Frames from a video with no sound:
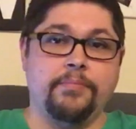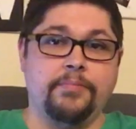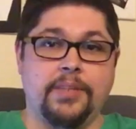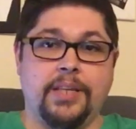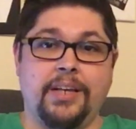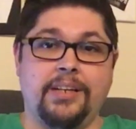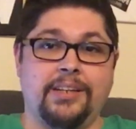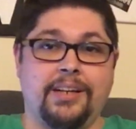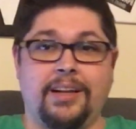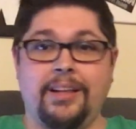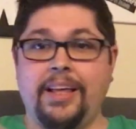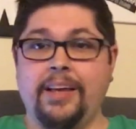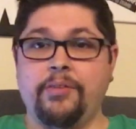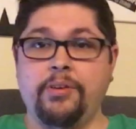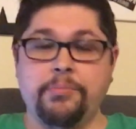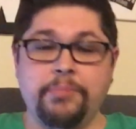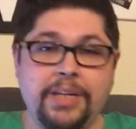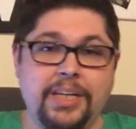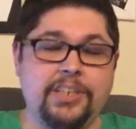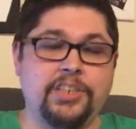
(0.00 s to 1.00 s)
And kind of like
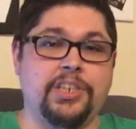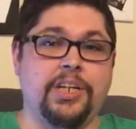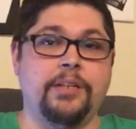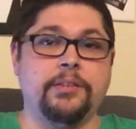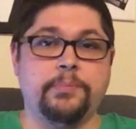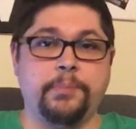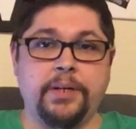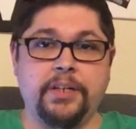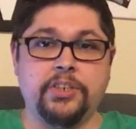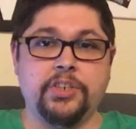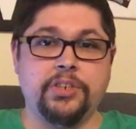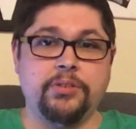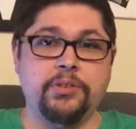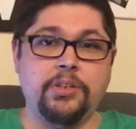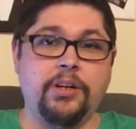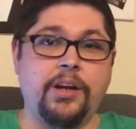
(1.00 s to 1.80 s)
with me and James Bond Jr.,